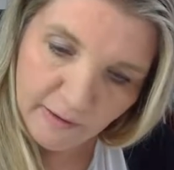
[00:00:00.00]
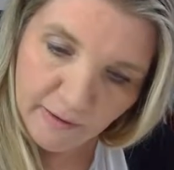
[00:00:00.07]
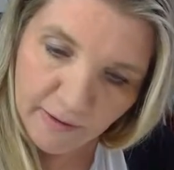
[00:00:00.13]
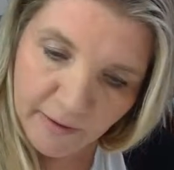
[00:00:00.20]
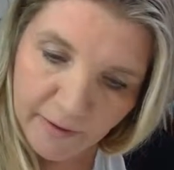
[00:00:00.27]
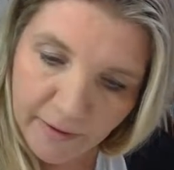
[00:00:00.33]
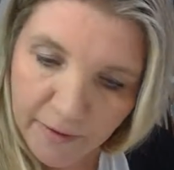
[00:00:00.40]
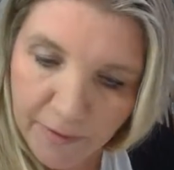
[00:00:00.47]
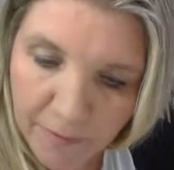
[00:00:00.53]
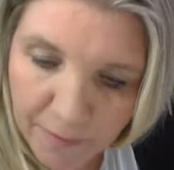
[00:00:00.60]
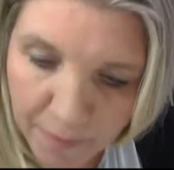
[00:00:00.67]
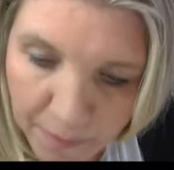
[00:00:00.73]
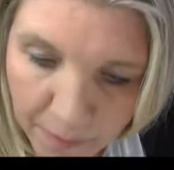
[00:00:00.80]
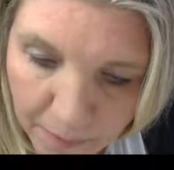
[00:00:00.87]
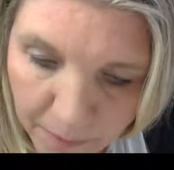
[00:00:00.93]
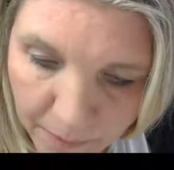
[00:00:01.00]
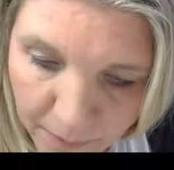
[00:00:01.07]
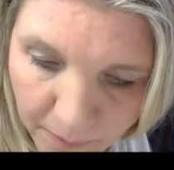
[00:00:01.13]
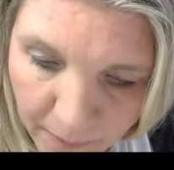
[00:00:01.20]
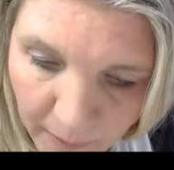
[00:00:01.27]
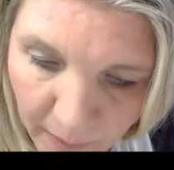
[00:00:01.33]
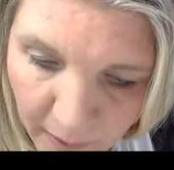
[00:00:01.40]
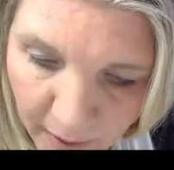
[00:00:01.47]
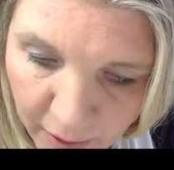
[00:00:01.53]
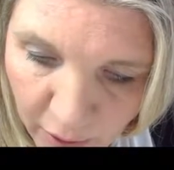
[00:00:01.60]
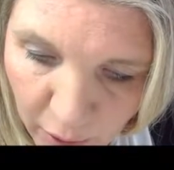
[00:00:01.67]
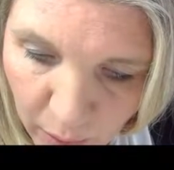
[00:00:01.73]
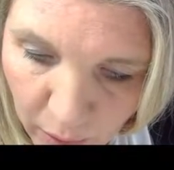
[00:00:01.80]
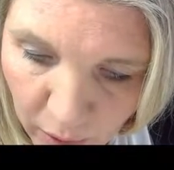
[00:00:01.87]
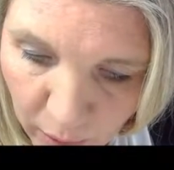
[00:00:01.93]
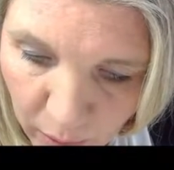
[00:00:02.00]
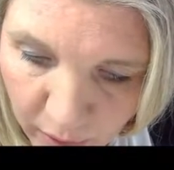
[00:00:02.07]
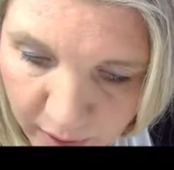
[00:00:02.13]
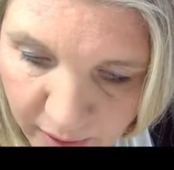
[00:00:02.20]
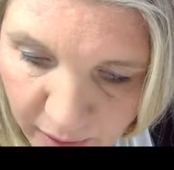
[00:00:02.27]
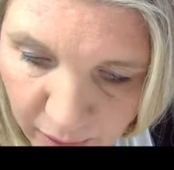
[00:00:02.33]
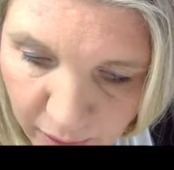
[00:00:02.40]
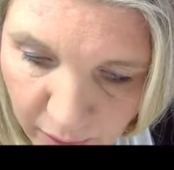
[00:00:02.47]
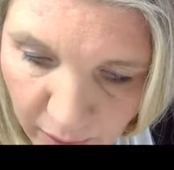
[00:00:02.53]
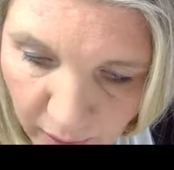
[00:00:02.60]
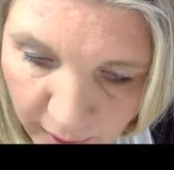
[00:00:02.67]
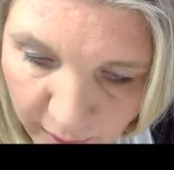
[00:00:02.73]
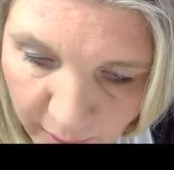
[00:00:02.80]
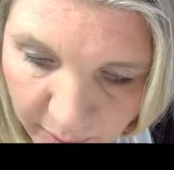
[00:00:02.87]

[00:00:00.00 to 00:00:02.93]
I know what I want it to look like,